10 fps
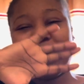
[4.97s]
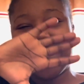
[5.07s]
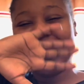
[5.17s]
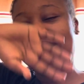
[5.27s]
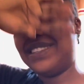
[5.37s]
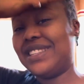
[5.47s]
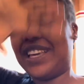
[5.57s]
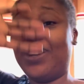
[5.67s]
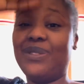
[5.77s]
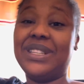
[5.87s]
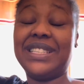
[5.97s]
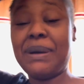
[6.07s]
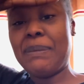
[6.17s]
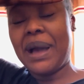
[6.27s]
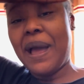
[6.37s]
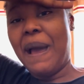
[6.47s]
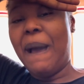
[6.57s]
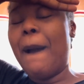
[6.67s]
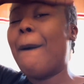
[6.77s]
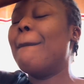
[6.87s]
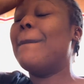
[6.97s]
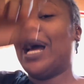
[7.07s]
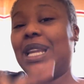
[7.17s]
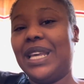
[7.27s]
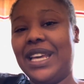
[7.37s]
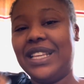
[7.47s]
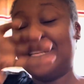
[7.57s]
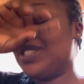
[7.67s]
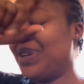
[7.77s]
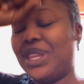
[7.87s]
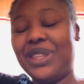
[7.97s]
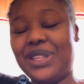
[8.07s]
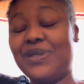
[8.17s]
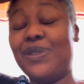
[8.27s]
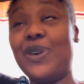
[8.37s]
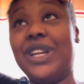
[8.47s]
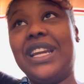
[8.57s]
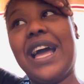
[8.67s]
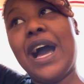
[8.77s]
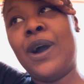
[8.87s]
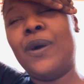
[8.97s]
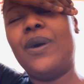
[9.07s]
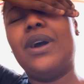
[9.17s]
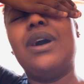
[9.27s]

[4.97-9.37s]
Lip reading: me. This is the 2nd of December, but you're still getting this vlog now.